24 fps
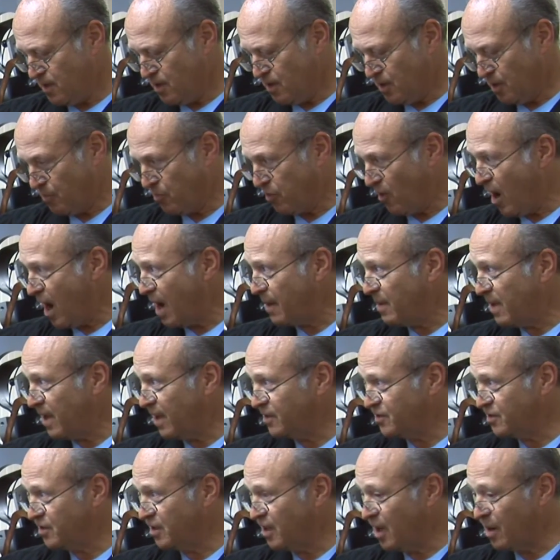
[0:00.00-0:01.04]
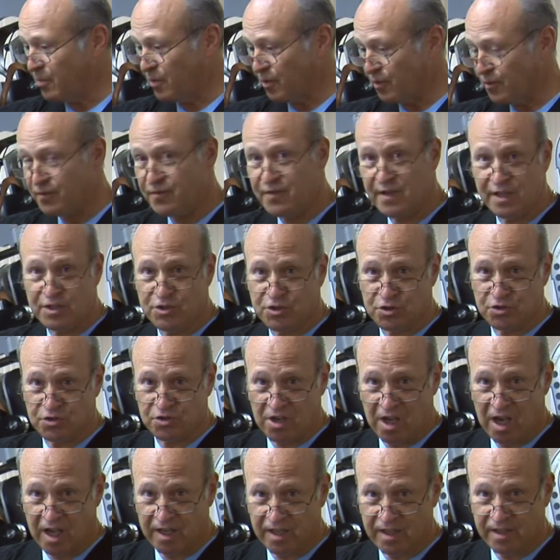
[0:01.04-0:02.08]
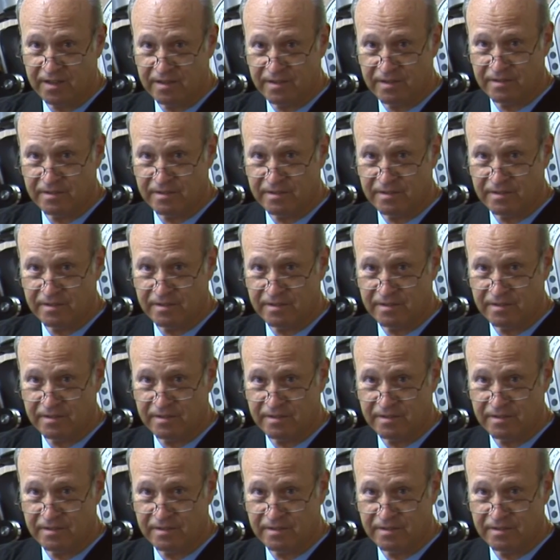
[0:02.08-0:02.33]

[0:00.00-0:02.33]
The Prime has a number of features on it,